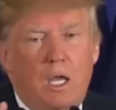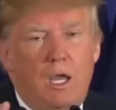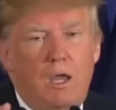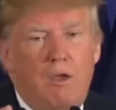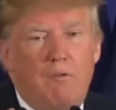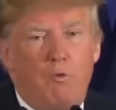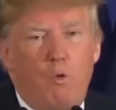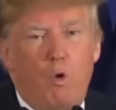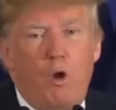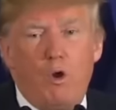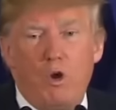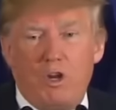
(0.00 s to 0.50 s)

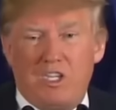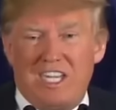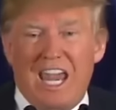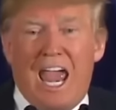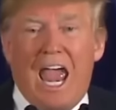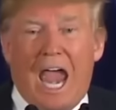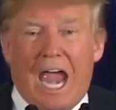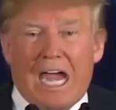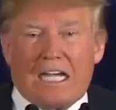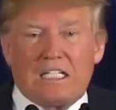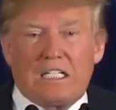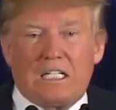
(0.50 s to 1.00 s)
If we're
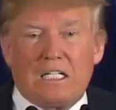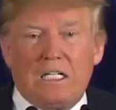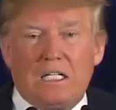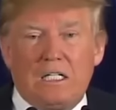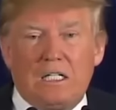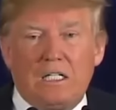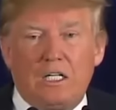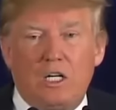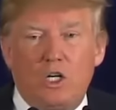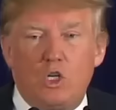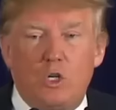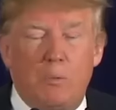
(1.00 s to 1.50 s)
attacked,
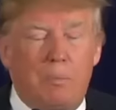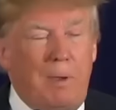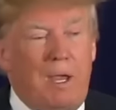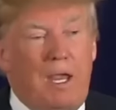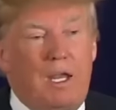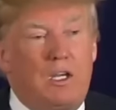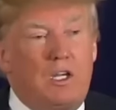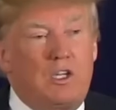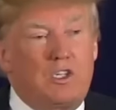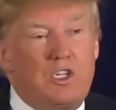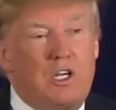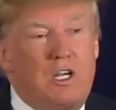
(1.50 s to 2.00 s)

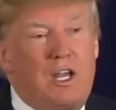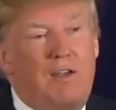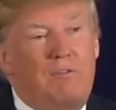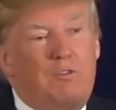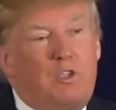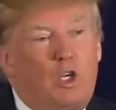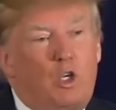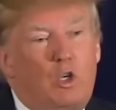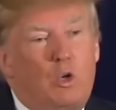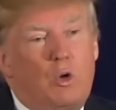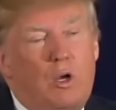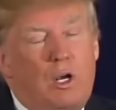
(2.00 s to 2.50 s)
Japan doesn't
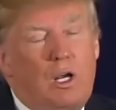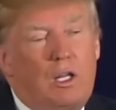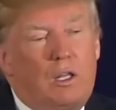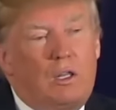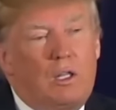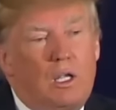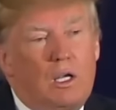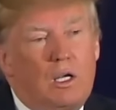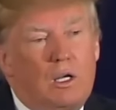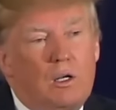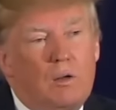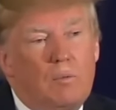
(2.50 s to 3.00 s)
have to do
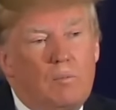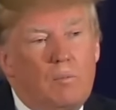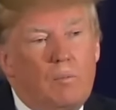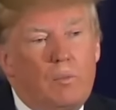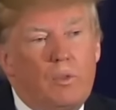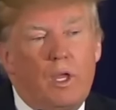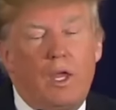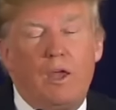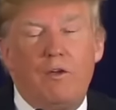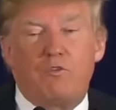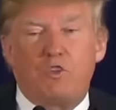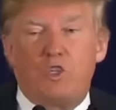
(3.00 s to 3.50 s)
anything.
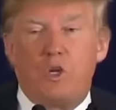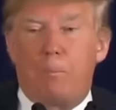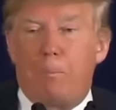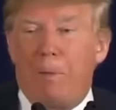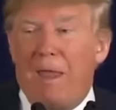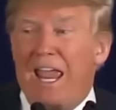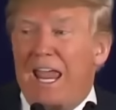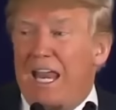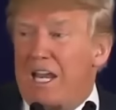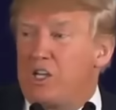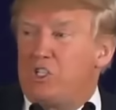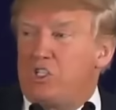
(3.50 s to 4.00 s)
If
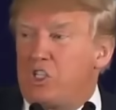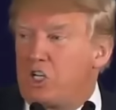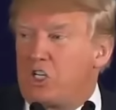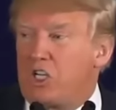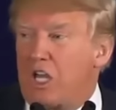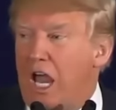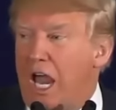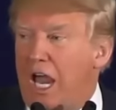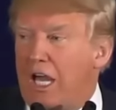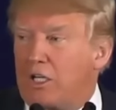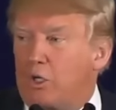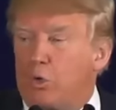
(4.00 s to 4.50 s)
Japan is
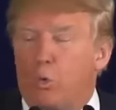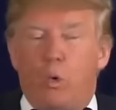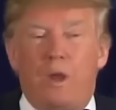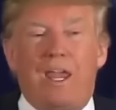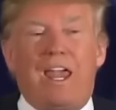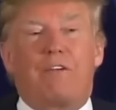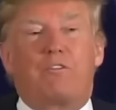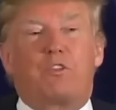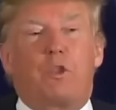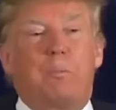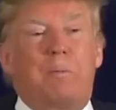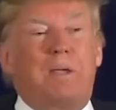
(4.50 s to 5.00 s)
attacked,
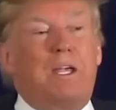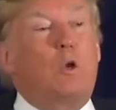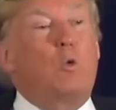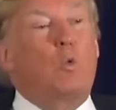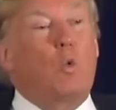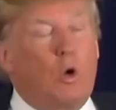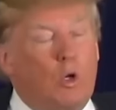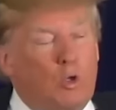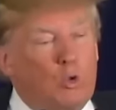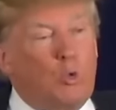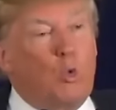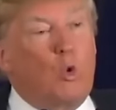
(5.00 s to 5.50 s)
we have to be
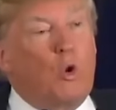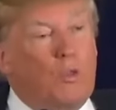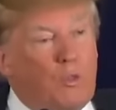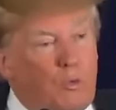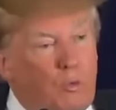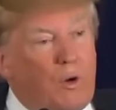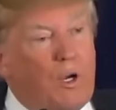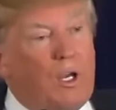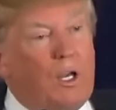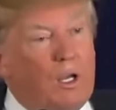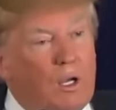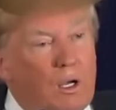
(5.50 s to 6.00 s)
in World War
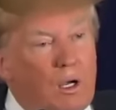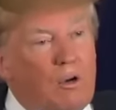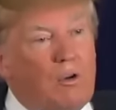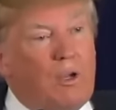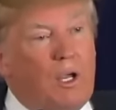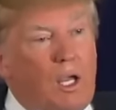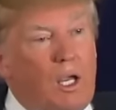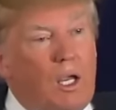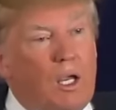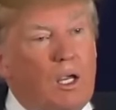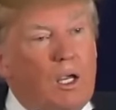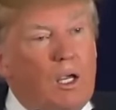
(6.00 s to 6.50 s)
III,
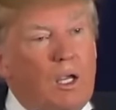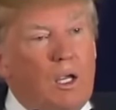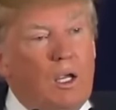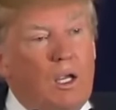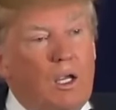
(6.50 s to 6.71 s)
okay?